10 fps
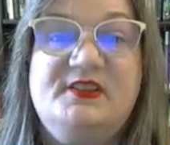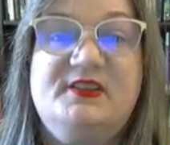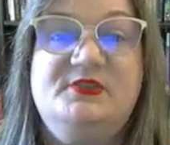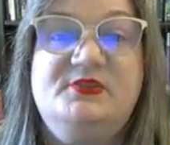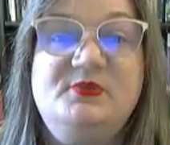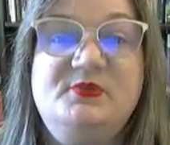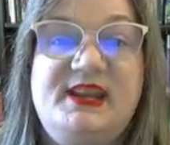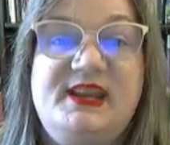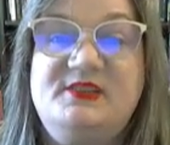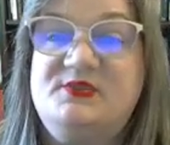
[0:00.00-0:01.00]
the due
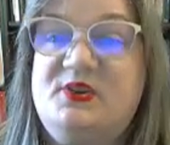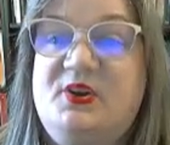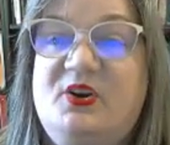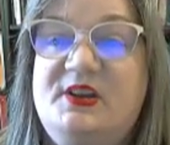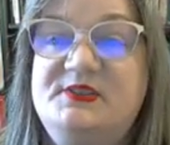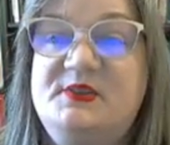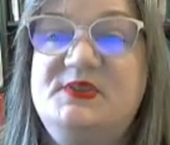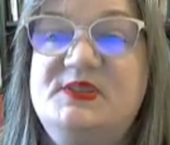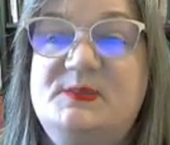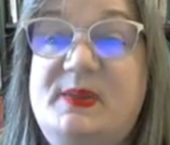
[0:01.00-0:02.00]
dates are also
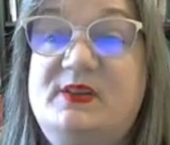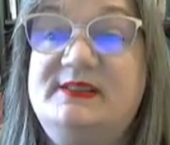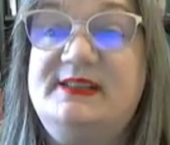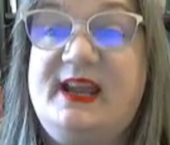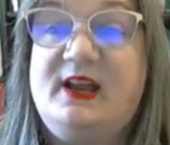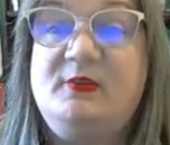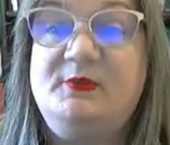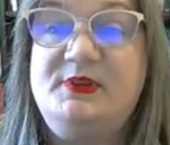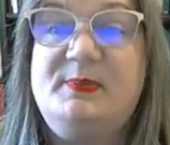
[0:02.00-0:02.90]
spelled out